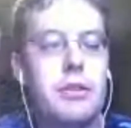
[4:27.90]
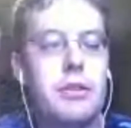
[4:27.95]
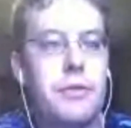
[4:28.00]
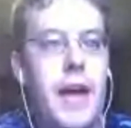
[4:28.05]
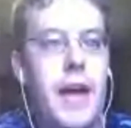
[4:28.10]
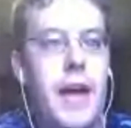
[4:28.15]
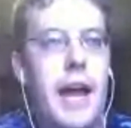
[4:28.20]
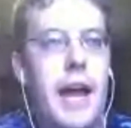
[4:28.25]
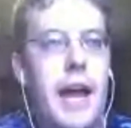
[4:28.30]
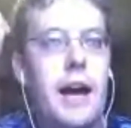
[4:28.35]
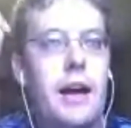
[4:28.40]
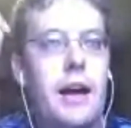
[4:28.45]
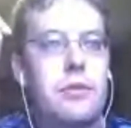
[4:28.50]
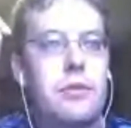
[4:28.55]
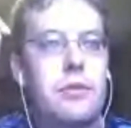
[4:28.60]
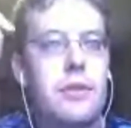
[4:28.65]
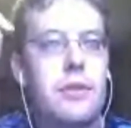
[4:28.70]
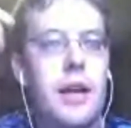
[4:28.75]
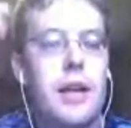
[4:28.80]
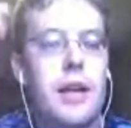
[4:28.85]
the Demons
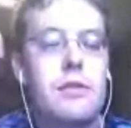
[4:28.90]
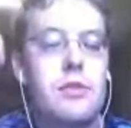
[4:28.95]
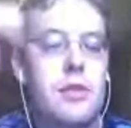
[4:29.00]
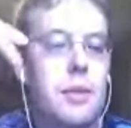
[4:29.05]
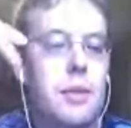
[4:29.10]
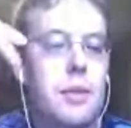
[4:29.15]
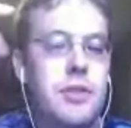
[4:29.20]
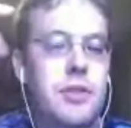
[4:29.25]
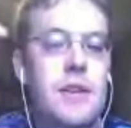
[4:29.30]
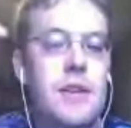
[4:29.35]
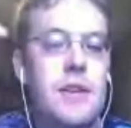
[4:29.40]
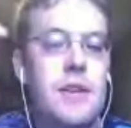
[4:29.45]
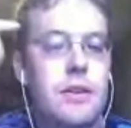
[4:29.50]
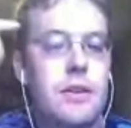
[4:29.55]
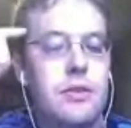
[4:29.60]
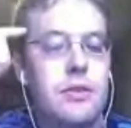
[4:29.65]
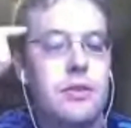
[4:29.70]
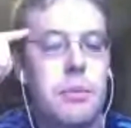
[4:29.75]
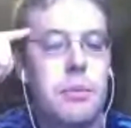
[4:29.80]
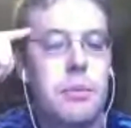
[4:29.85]
of Chaos ends
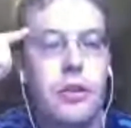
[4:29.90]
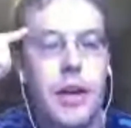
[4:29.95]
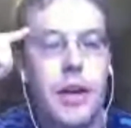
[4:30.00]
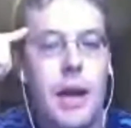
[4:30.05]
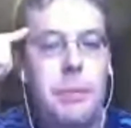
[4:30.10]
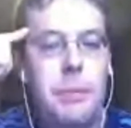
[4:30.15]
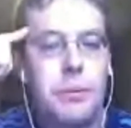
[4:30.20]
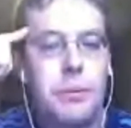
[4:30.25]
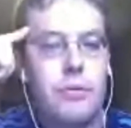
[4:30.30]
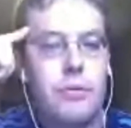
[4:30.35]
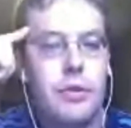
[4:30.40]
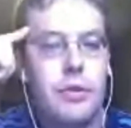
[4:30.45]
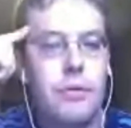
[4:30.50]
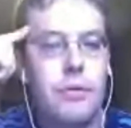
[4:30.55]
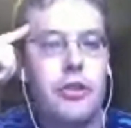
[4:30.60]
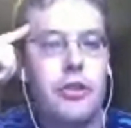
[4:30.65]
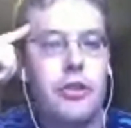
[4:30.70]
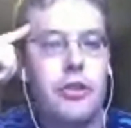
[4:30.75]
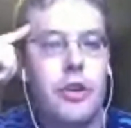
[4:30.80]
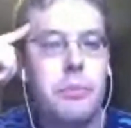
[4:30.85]
up seeing this similar
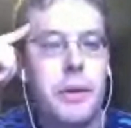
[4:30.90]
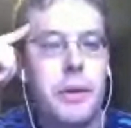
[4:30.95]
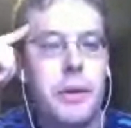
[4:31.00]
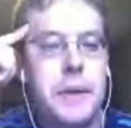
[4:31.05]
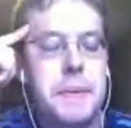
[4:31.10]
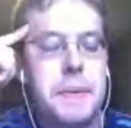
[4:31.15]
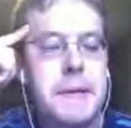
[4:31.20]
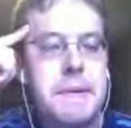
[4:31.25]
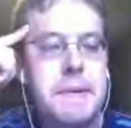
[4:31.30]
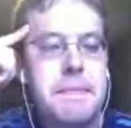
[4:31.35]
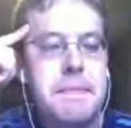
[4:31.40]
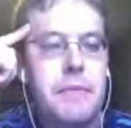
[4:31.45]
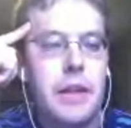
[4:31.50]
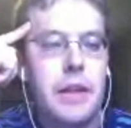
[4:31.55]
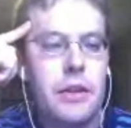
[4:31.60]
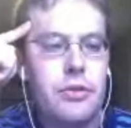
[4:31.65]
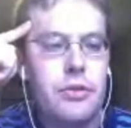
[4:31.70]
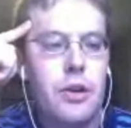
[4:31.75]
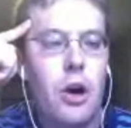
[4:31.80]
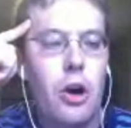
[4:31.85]
type of division.
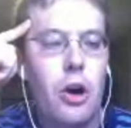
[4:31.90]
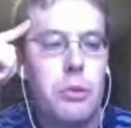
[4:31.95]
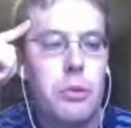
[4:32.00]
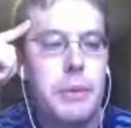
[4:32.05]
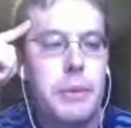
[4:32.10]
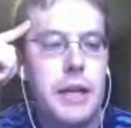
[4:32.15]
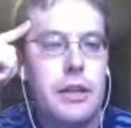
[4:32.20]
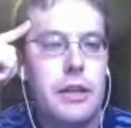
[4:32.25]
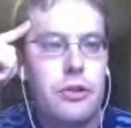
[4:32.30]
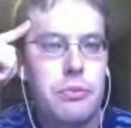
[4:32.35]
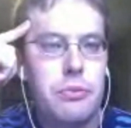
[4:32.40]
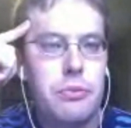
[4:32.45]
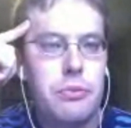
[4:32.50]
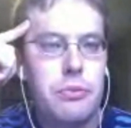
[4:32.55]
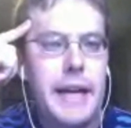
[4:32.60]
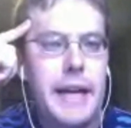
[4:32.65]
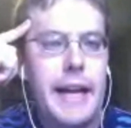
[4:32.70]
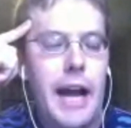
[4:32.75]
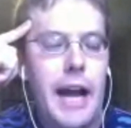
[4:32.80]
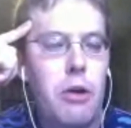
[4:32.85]
But this
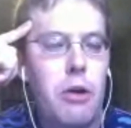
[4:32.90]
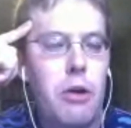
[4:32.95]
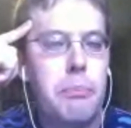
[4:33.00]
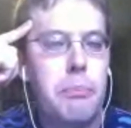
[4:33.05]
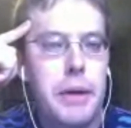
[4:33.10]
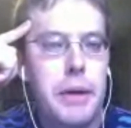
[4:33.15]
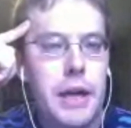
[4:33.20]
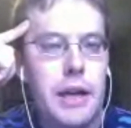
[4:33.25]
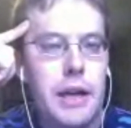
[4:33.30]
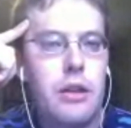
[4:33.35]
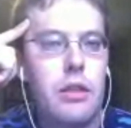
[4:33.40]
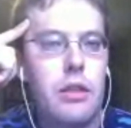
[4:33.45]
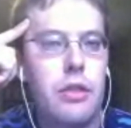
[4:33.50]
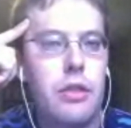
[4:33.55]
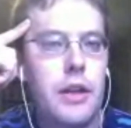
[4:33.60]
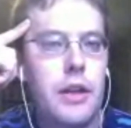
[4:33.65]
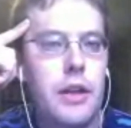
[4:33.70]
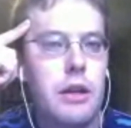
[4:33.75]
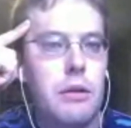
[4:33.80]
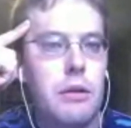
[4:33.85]
army, despite how
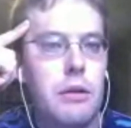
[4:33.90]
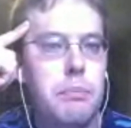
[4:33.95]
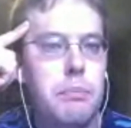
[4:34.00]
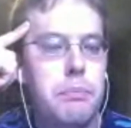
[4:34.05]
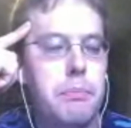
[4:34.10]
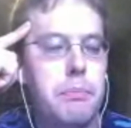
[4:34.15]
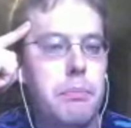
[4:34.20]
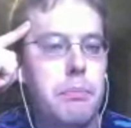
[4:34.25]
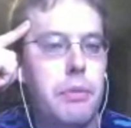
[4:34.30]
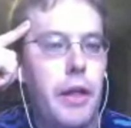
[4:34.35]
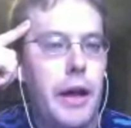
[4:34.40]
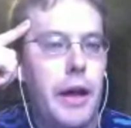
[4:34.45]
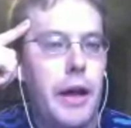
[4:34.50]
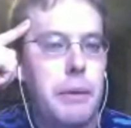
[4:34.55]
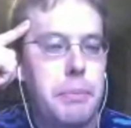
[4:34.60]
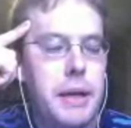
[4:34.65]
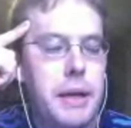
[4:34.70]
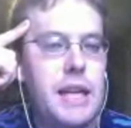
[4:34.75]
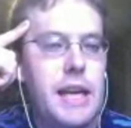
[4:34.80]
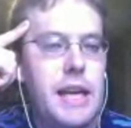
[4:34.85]
big the
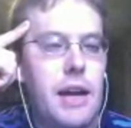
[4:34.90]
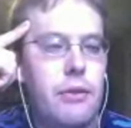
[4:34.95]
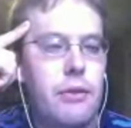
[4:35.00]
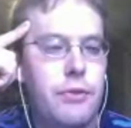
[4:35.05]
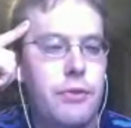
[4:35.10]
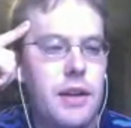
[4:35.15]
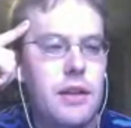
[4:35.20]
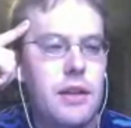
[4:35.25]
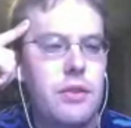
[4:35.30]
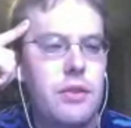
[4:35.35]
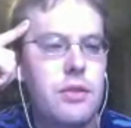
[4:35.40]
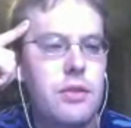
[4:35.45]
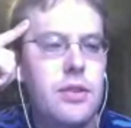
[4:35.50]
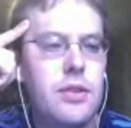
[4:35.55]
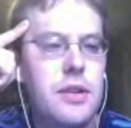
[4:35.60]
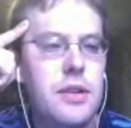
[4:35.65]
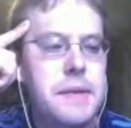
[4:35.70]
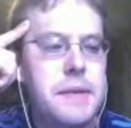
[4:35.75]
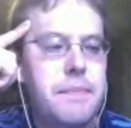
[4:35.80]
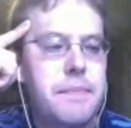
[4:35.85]
PDF
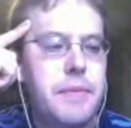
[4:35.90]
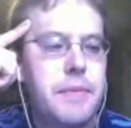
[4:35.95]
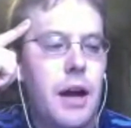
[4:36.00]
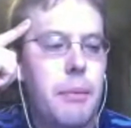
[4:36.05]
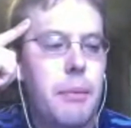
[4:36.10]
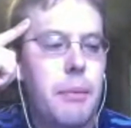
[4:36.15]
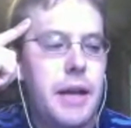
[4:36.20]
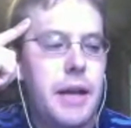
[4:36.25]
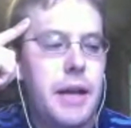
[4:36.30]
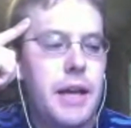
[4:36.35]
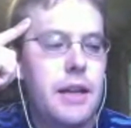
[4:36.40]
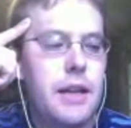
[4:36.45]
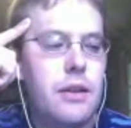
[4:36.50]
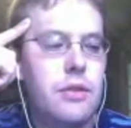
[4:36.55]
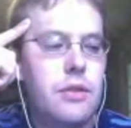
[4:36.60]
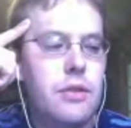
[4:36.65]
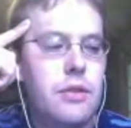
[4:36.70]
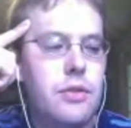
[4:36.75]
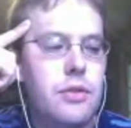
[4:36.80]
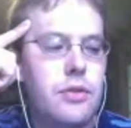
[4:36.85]
is,
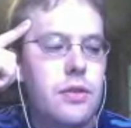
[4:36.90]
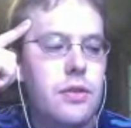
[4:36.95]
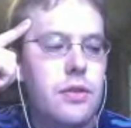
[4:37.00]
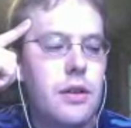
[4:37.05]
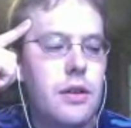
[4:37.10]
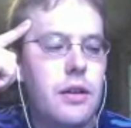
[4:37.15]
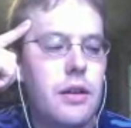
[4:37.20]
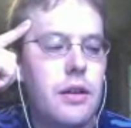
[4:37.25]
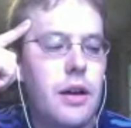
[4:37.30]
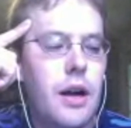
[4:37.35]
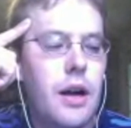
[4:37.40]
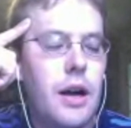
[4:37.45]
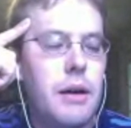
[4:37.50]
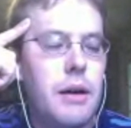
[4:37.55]
it is